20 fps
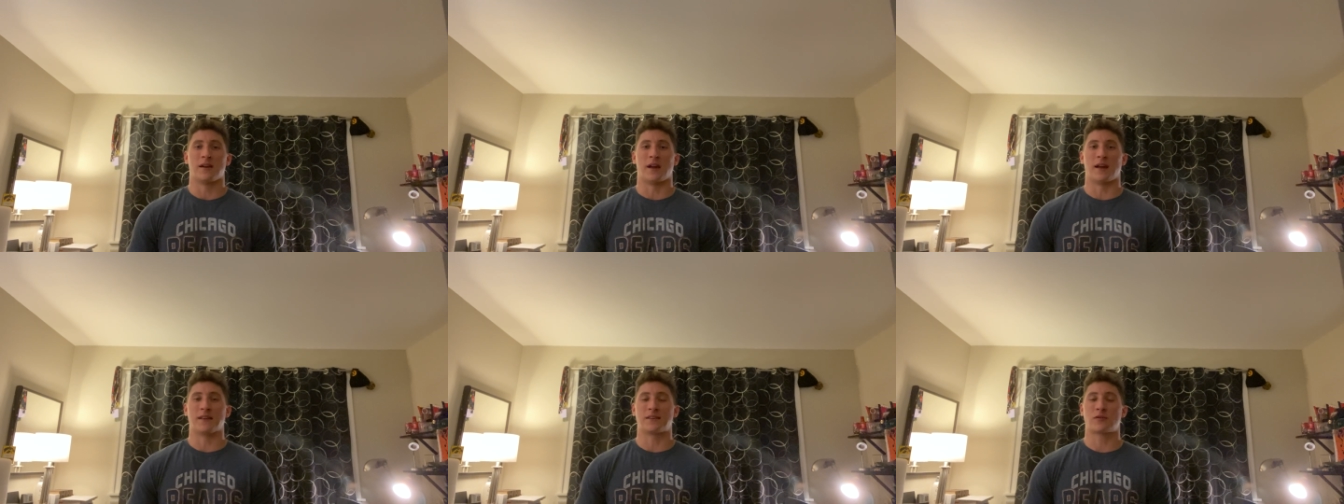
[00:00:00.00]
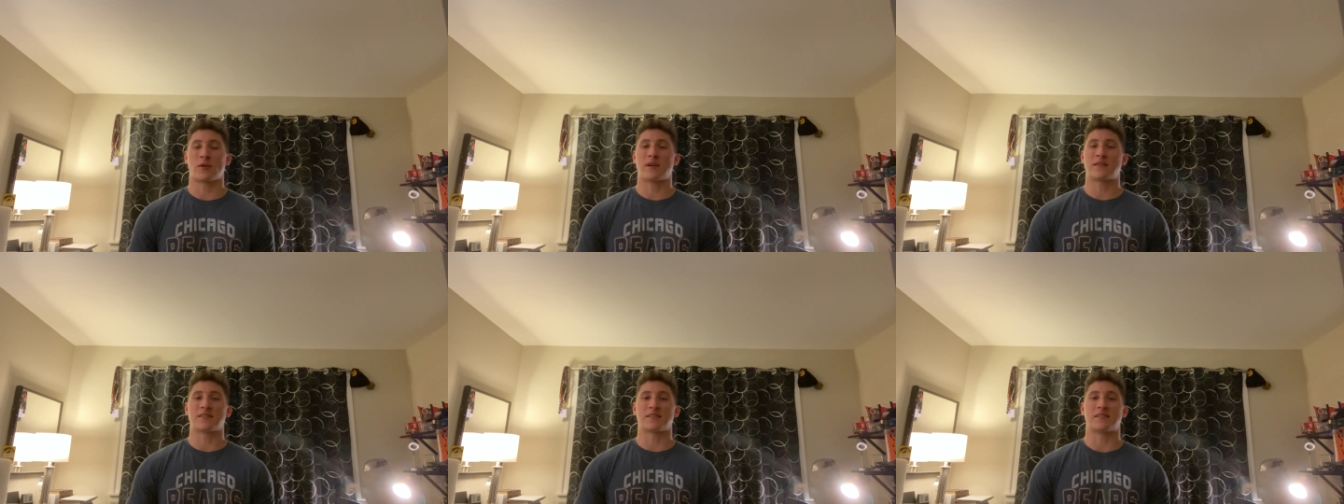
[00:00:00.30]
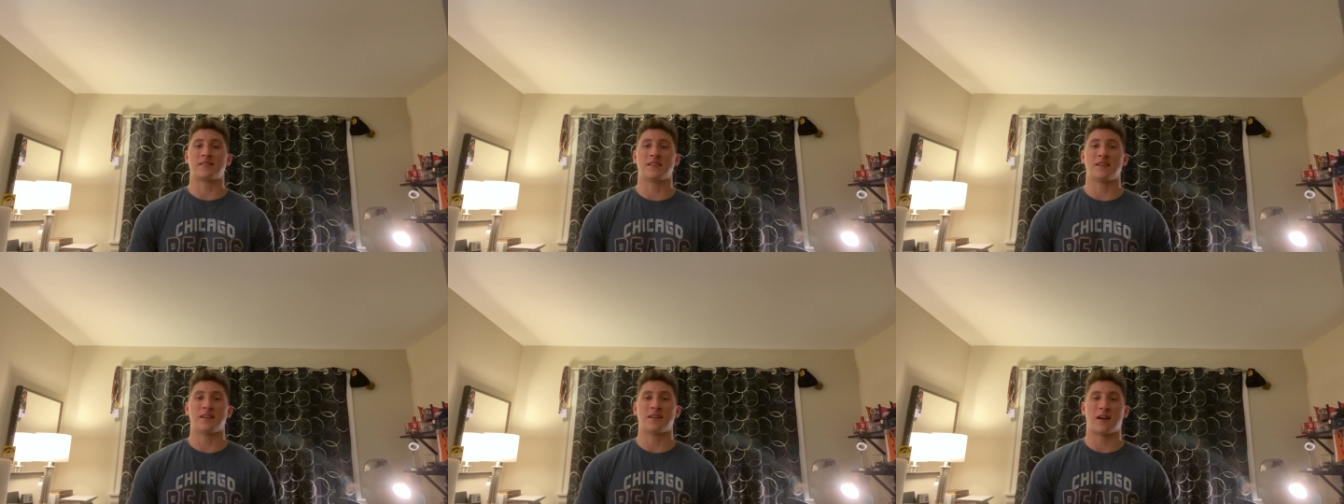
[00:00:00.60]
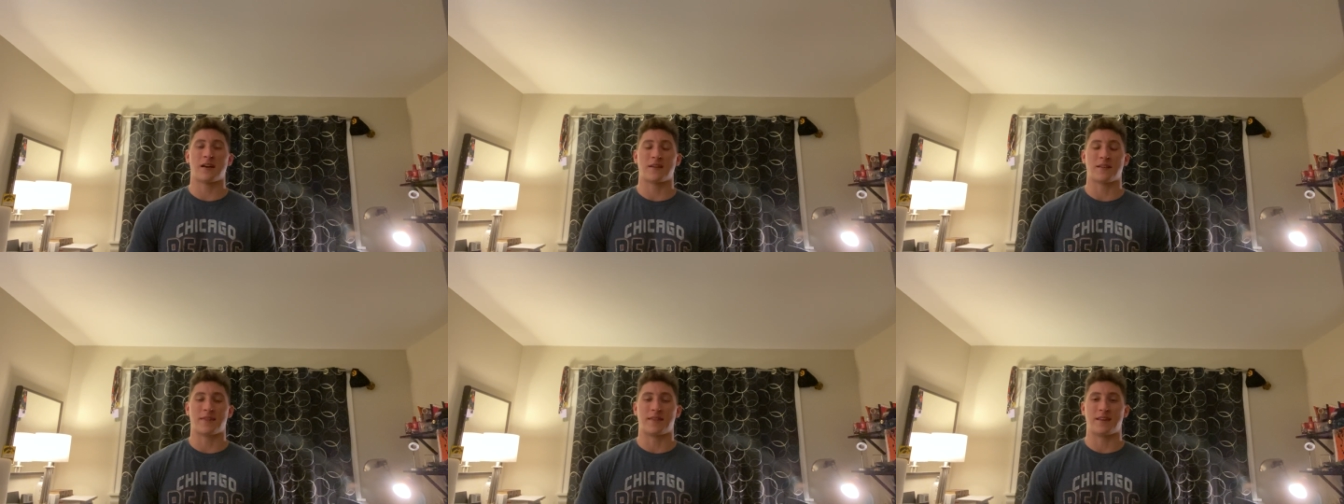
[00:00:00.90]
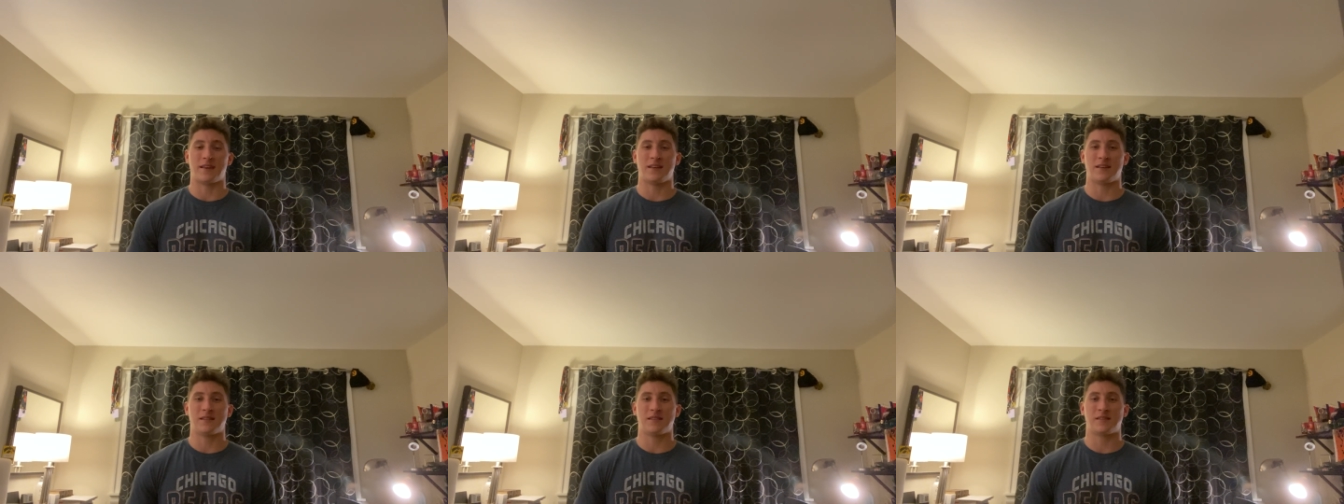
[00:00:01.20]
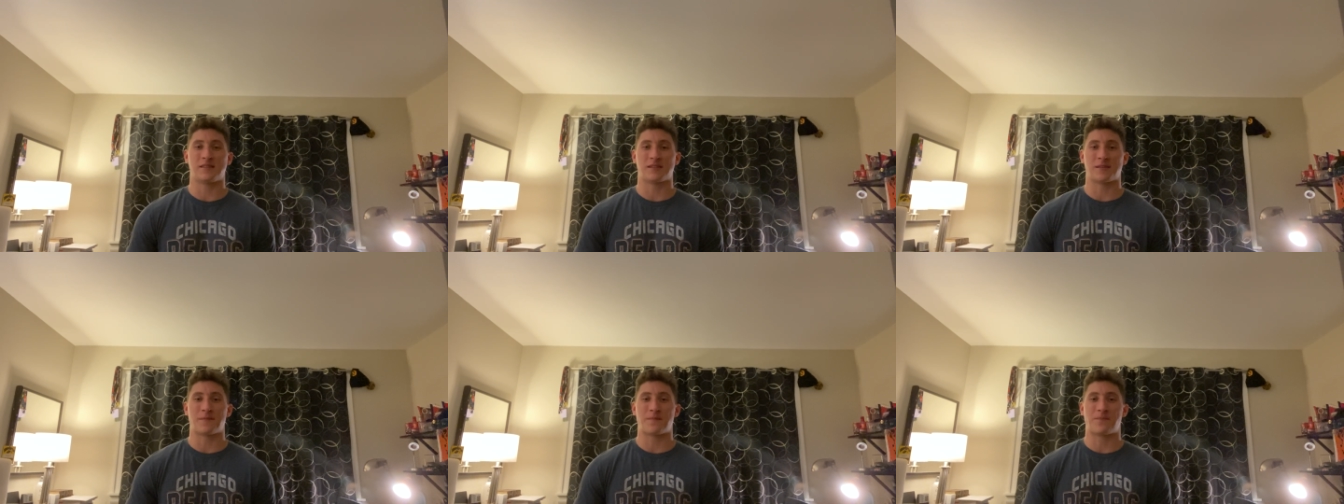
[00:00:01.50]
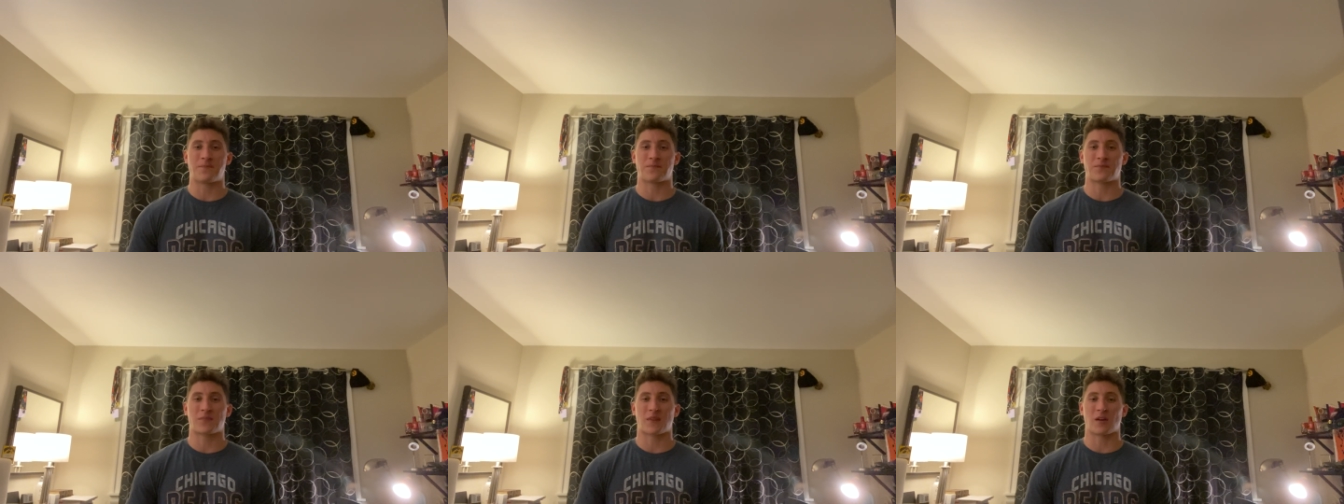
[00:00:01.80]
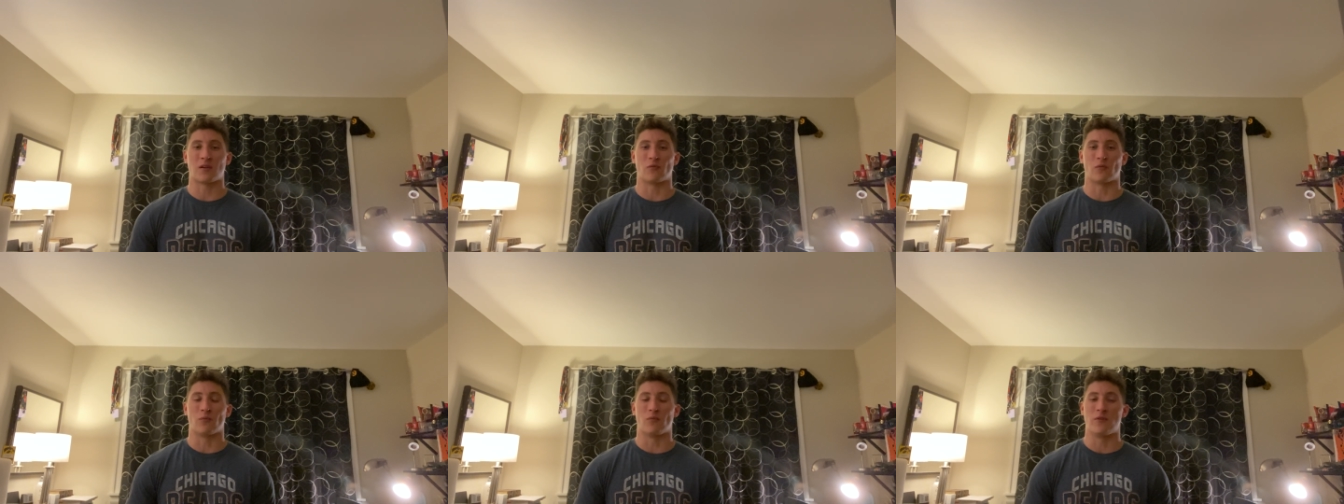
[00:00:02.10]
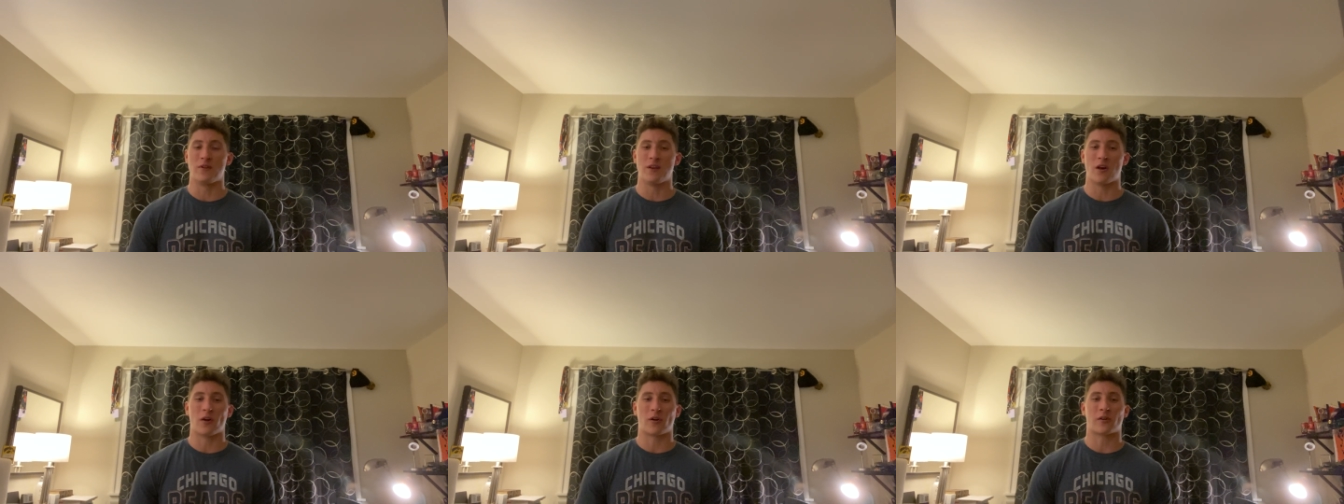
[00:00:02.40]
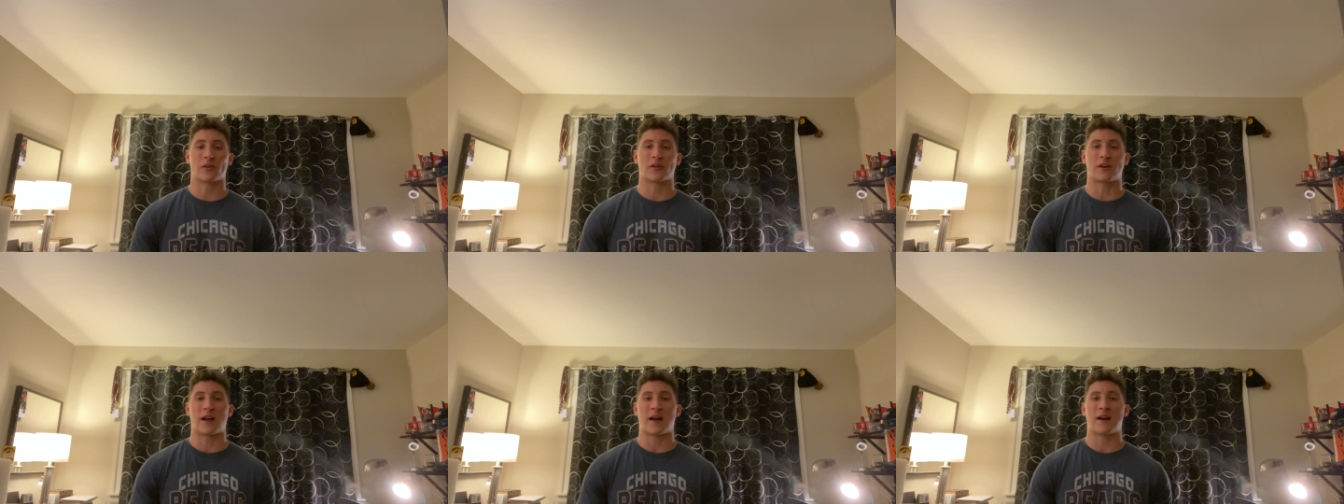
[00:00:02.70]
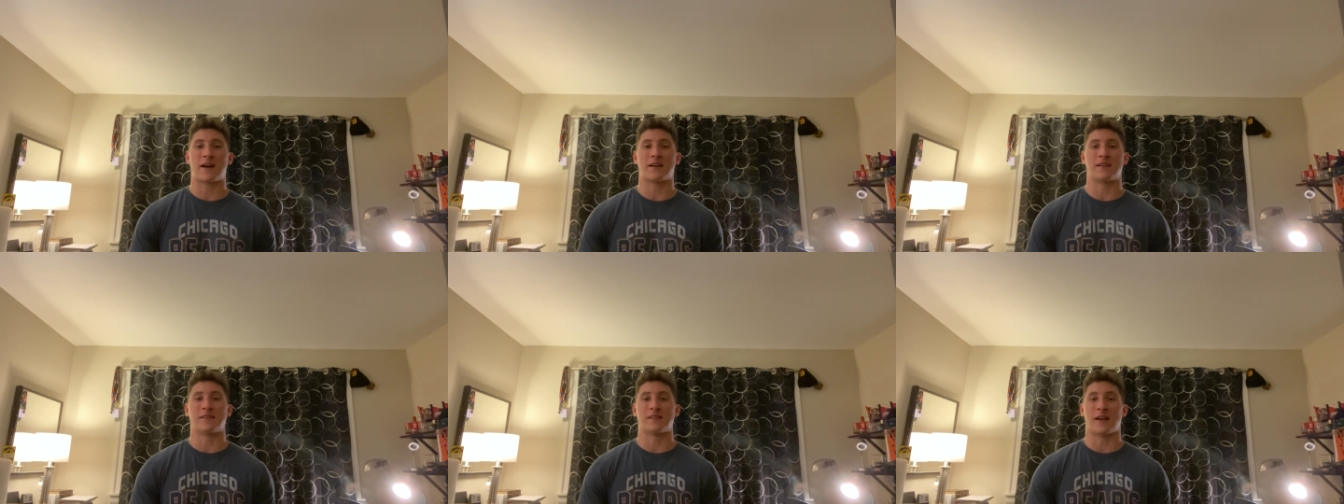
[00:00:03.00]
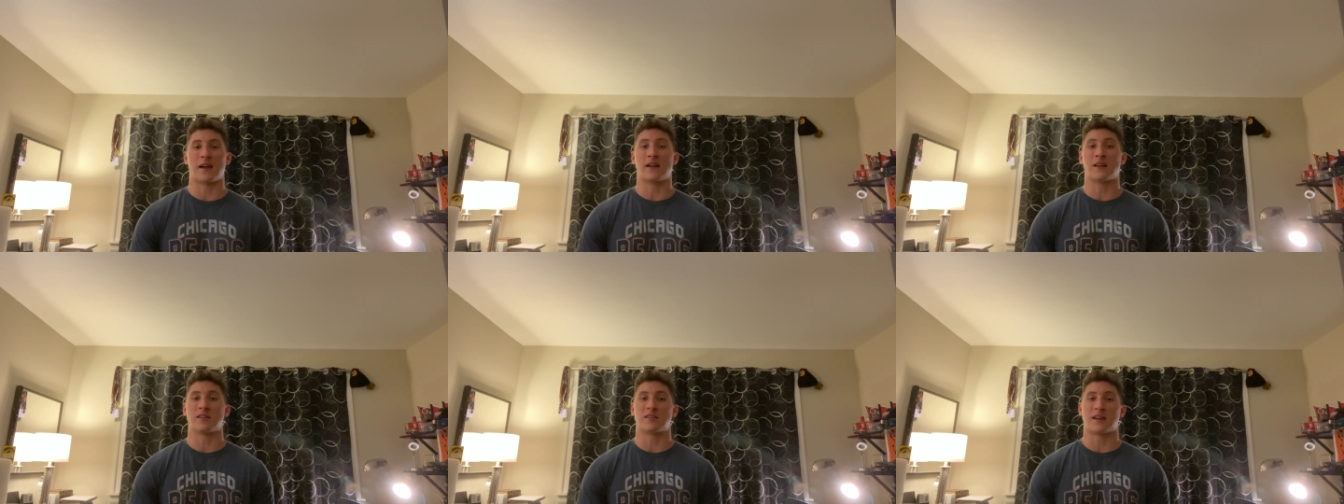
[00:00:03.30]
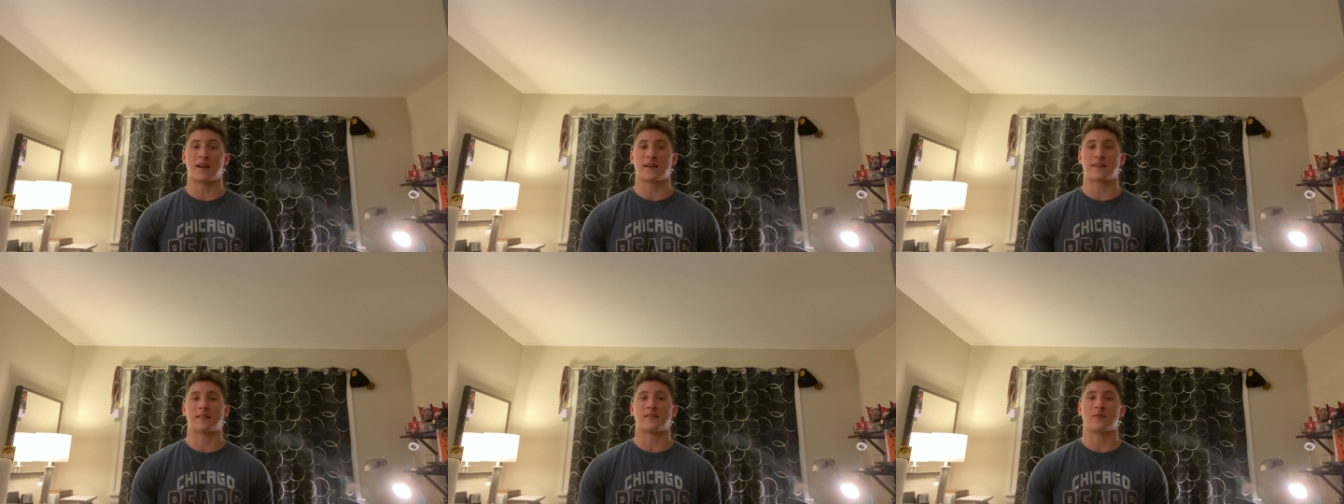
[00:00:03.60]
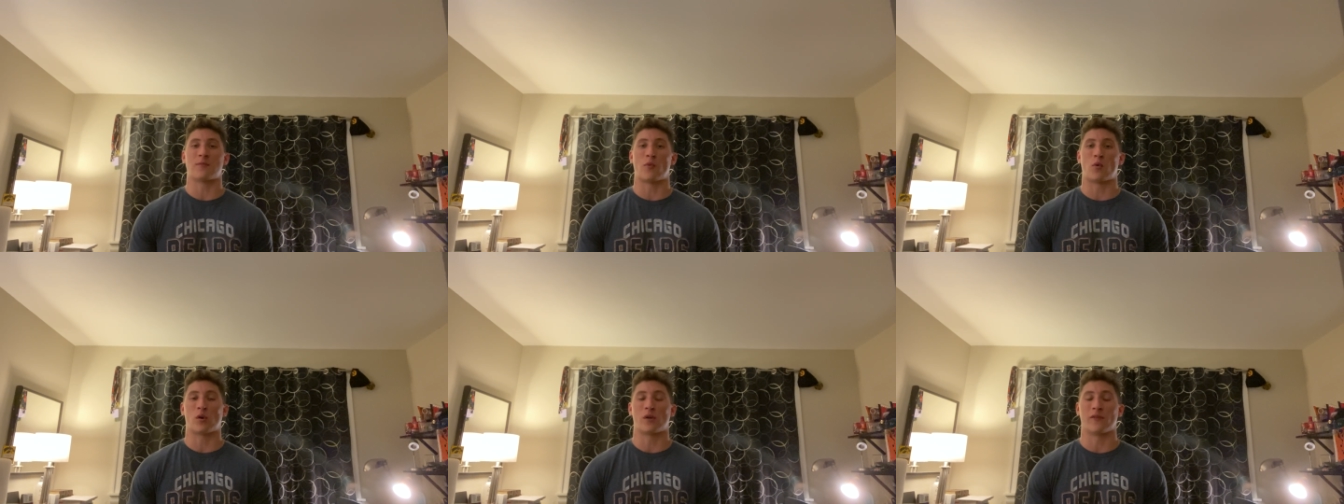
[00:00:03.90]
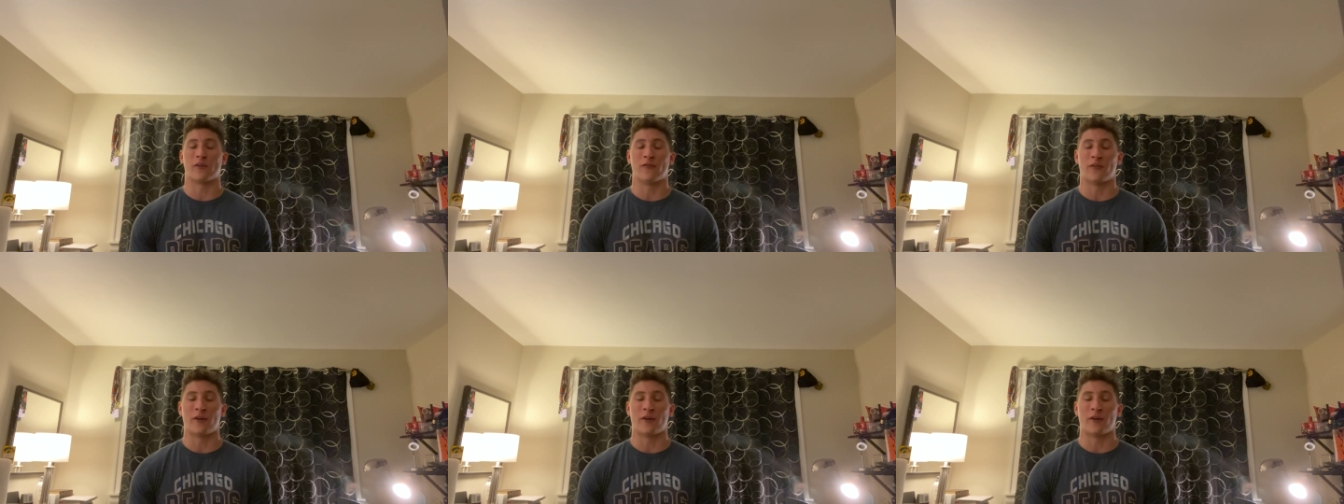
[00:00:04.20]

it's great to see these younger guys. Eddie Jackson is more of a